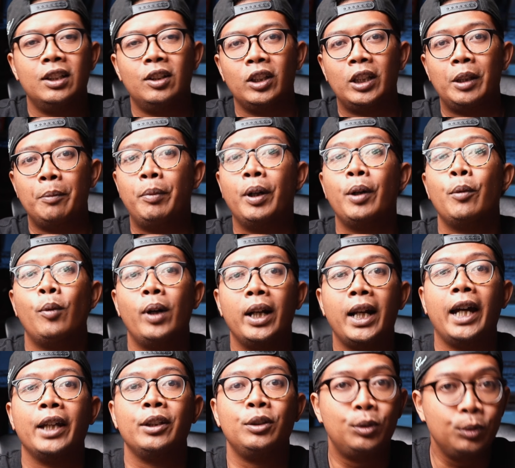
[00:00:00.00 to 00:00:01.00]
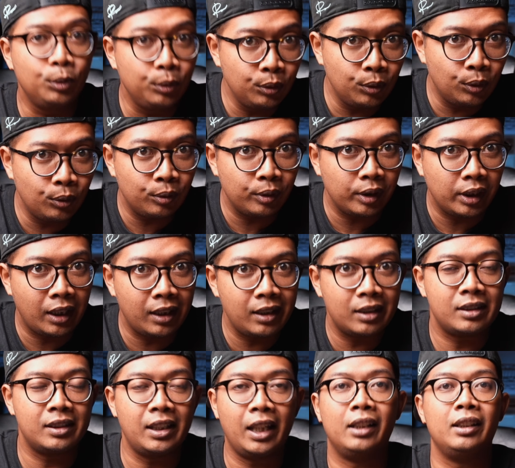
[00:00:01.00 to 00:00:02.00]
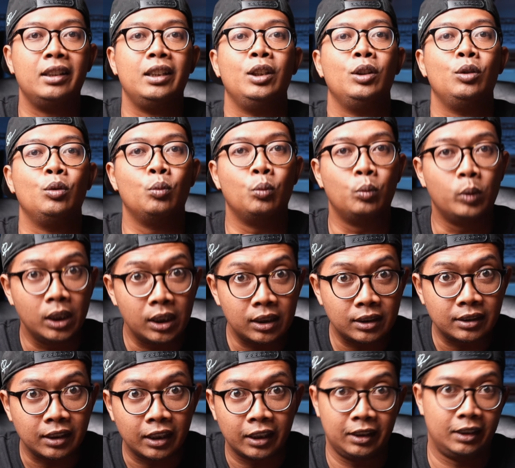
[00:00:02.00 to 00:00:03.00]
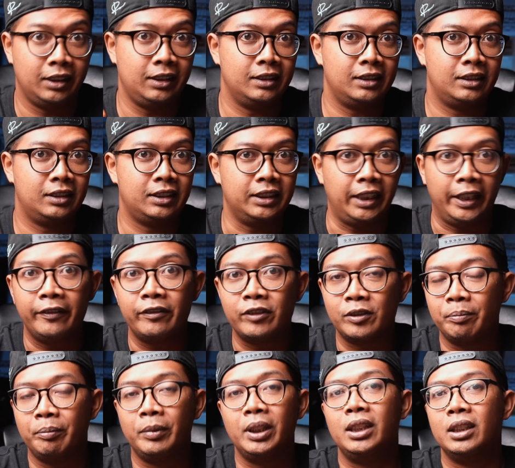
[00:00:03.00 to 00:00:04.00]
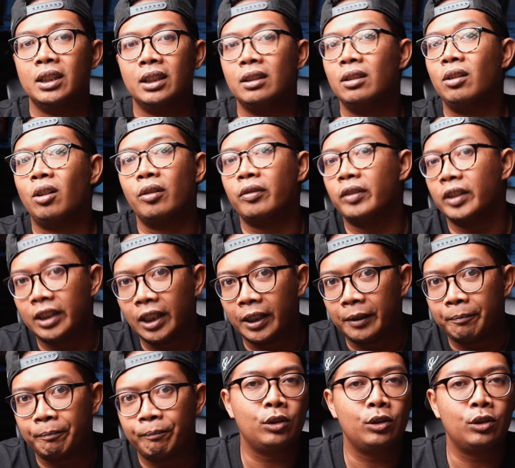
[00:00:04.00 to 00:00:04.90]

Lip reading: Okay, but what I do know is that it works and it saves me a lot of the time.